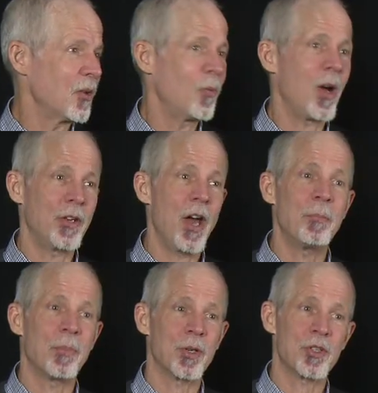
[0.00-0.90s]
Well,
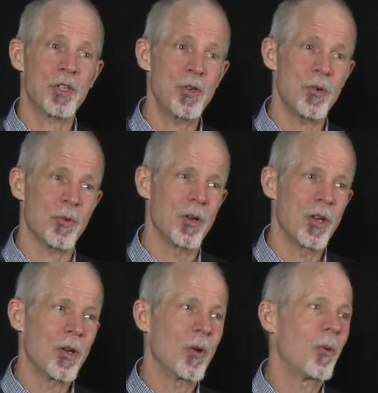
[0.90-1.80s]
number two
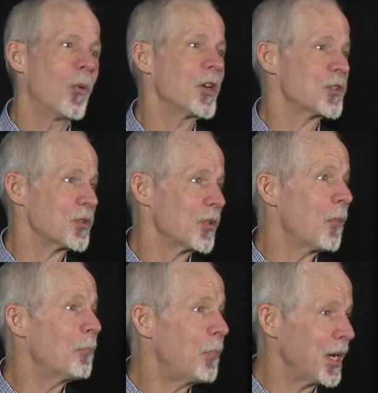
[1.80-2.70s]
was
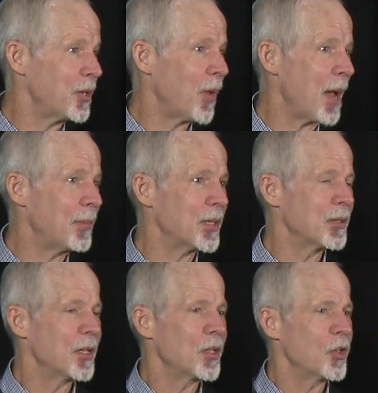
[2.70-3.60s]
Bunny Rabbit,
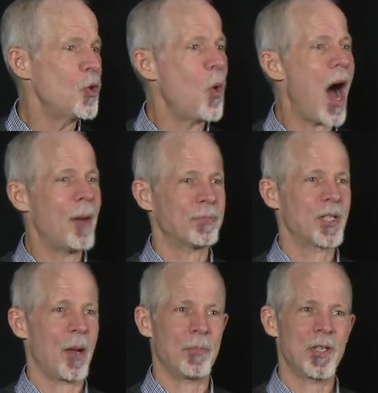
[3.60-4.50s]
who
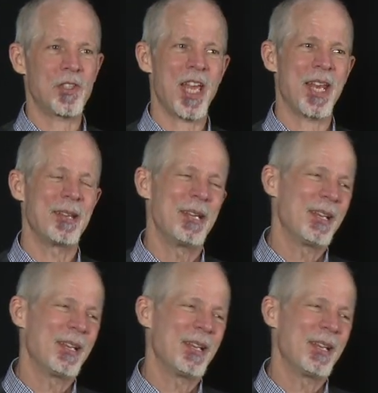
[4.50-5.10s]
hopped up and said,